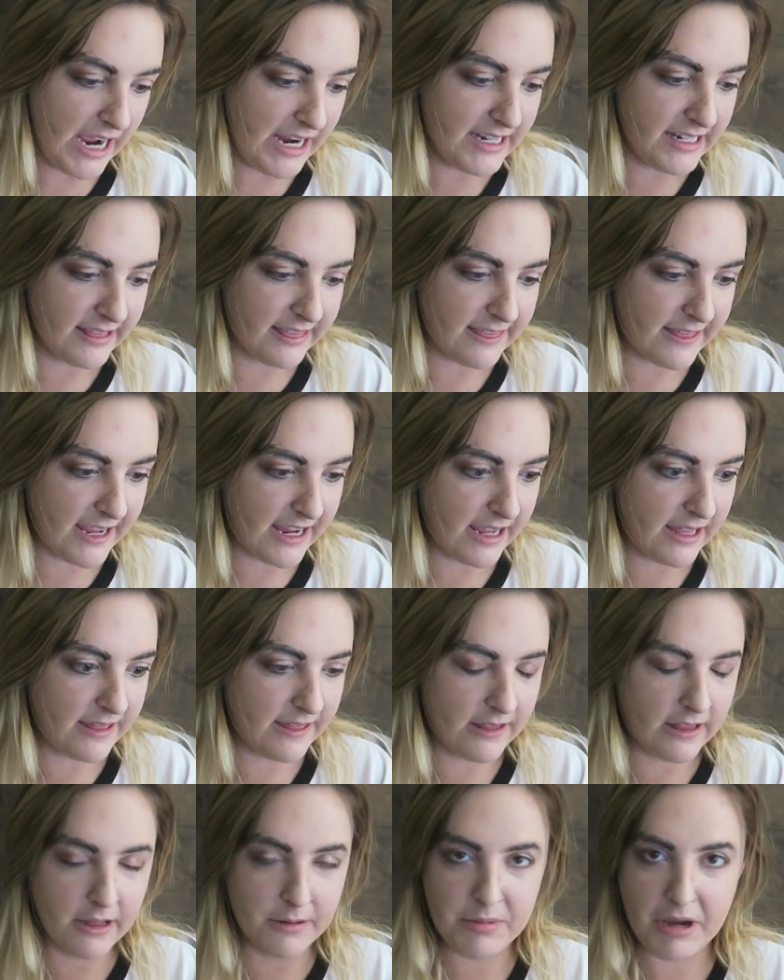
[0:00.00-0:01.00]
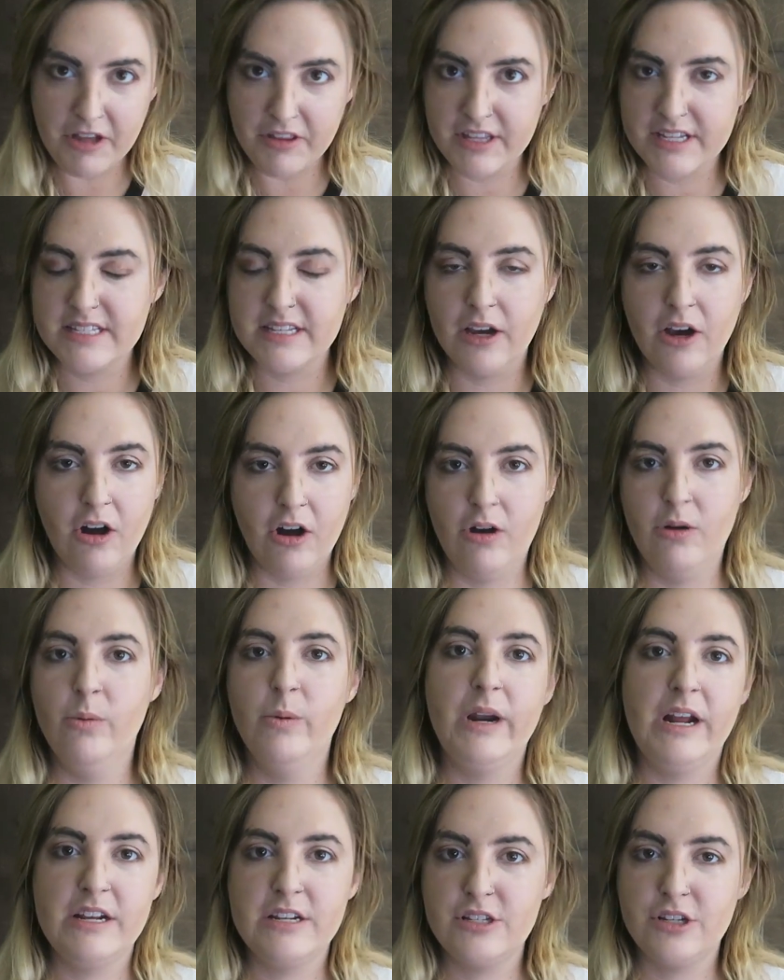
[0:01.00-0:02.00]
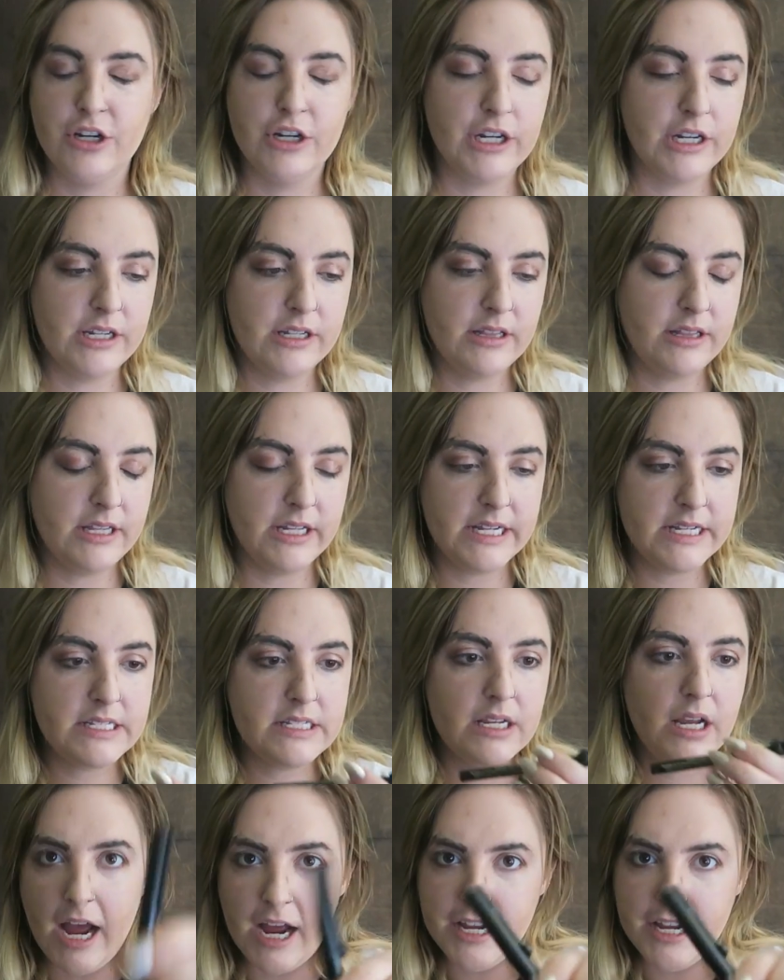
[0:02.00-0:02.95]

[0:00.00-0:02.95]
I didn't think about this at all when I started this.